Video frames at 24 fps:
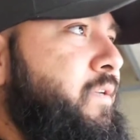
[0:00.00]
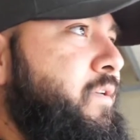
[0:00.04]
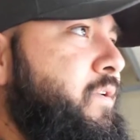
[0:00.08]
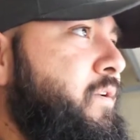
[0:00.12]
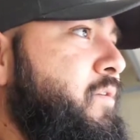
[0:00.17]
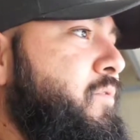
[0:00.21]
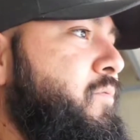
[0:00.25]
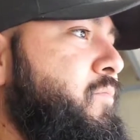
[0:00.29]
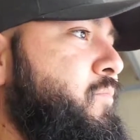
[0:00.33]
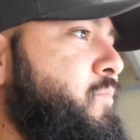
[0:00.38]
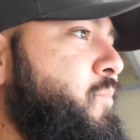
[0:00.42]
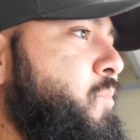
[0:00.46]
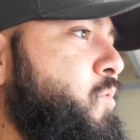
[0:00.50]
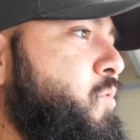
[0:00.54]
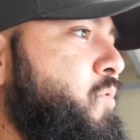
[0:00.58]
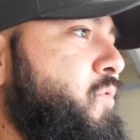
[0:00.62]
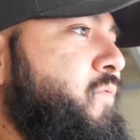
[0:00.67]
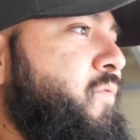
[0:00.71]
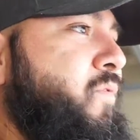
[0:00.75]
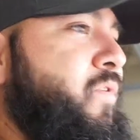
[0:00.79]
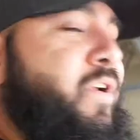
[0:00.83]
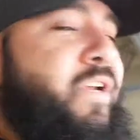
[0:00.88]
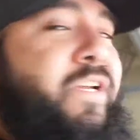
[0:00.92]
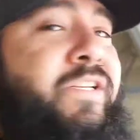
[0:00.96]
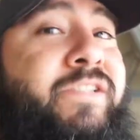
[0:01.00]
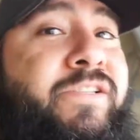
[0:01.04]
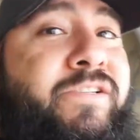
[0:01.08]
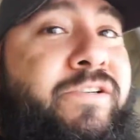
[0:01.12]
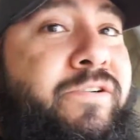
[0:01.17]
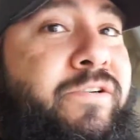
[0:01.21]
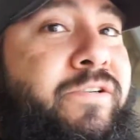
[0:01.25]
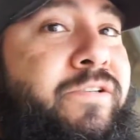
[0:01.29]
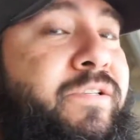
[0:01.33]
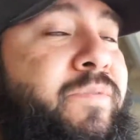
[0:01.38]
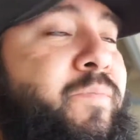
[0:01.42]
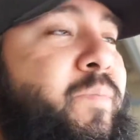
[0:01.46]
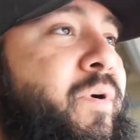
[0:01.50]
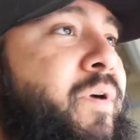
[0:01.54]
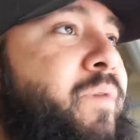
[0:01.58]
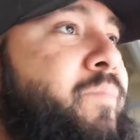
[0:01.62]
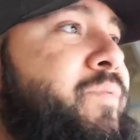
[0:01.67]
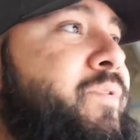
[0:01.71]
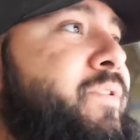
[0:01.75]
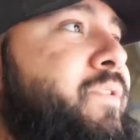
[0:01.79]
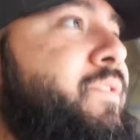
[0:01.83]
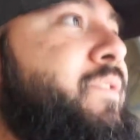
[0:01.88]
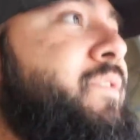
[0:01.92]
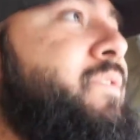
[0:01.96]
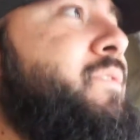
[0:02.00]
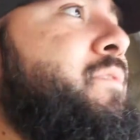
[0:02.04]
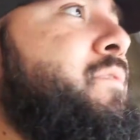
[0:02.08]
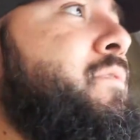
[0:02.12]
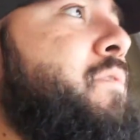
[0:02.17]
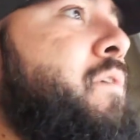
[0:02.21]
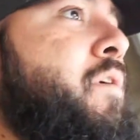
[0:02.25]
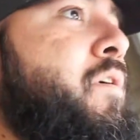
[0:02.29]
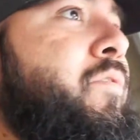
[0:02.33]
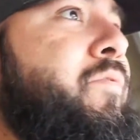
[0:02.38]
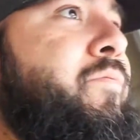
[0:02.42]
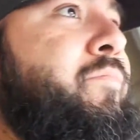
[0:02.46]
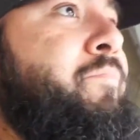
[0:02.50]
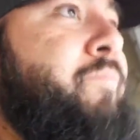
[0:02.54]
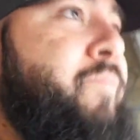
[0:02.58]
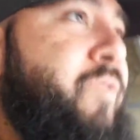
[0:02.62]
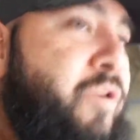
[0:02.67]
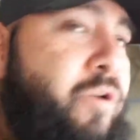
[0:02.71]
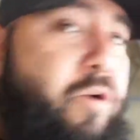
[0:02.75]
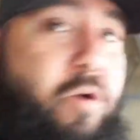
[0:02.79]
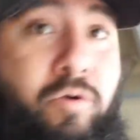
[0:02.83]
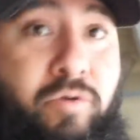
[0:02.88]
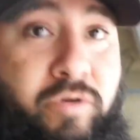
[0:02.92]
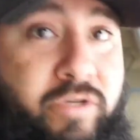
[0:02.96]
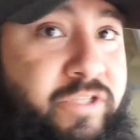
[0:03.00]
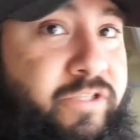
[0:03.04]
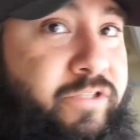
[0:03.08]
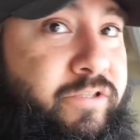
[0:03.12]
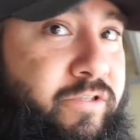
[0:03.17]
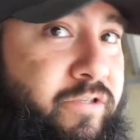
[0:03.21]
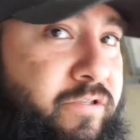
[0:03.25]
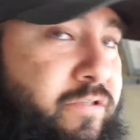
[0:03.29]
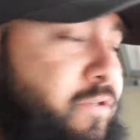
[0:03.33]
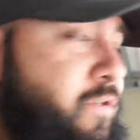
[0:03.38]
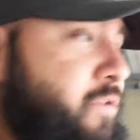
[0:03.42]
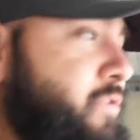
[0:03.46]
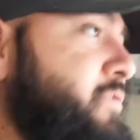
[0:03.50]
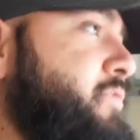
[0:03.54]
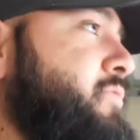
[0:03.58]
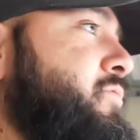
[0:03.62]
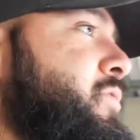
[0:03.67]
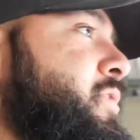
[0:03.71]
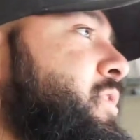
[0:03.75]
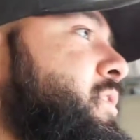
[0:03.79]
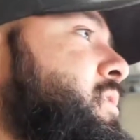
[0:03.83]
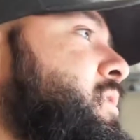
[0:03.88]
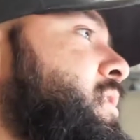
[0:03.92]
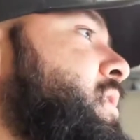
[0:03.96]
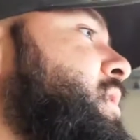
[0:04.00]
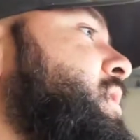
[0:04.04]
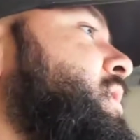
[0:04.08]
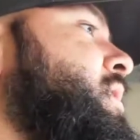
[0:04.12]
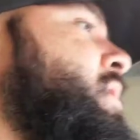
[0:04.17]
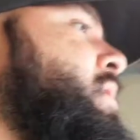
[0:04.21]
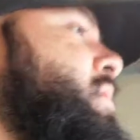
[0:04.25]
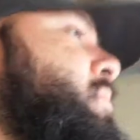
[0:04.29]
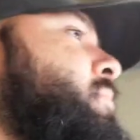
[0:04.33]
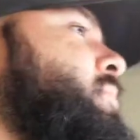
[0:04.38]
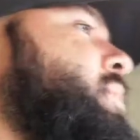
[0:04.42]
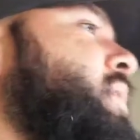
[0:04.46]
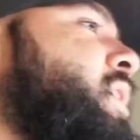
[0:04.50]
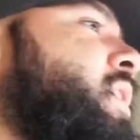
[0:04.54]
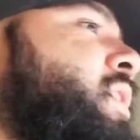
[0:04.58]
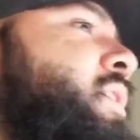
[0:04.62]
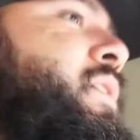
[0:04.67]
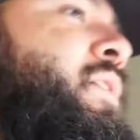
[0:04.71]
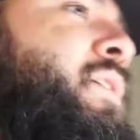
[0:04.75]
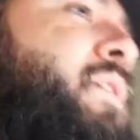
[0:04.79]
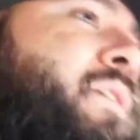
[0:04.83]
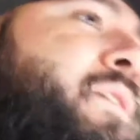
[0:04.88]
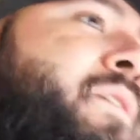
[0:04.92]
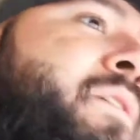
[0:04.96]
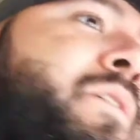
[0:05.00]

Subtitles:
You know, more for insurance purposes, on your own insurance on your truck, but